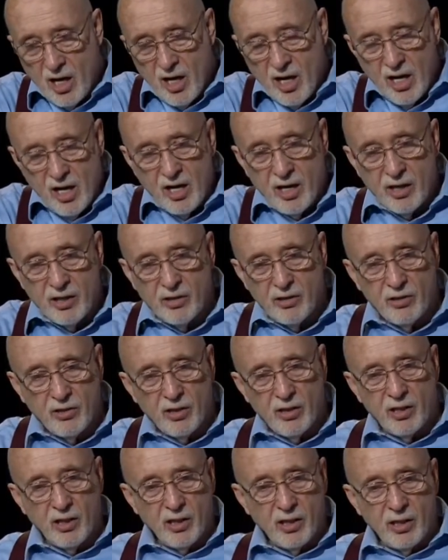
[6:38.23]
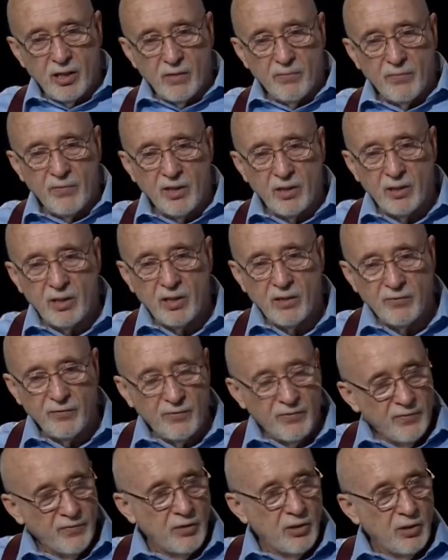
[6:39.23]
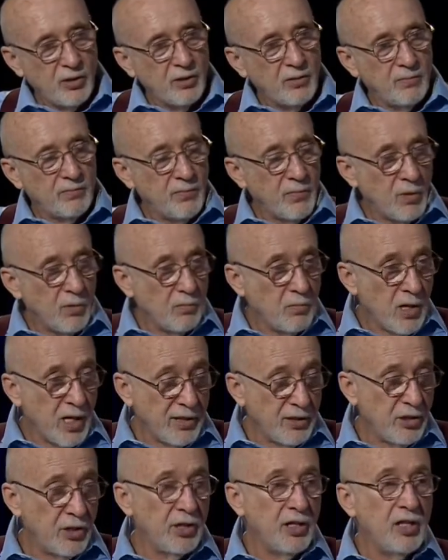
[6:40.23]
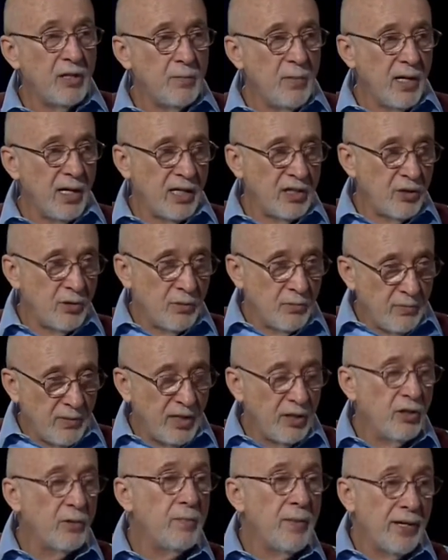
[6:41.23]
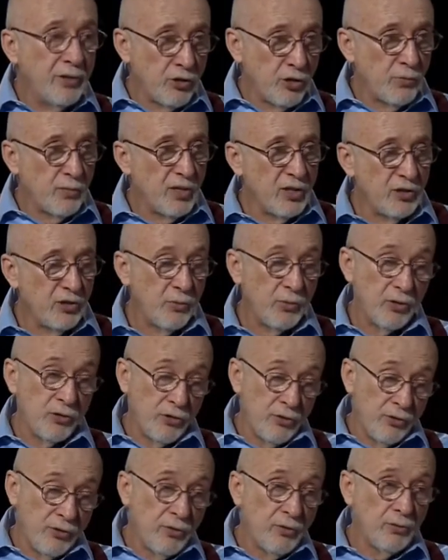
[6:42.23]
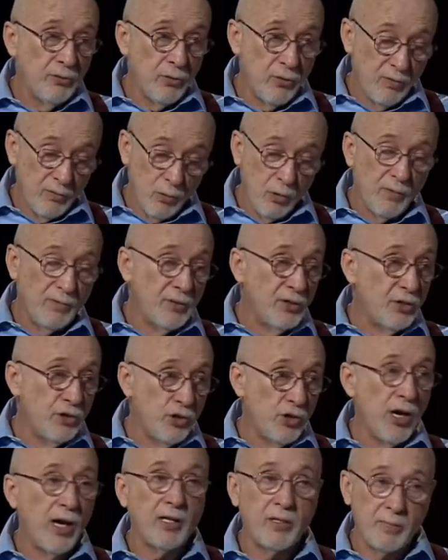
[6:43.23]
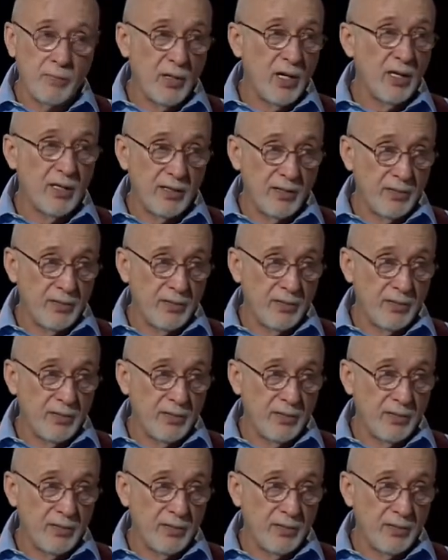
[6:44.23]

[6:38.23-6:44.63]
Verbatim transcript: And if my team has made the measurements, which are often checked by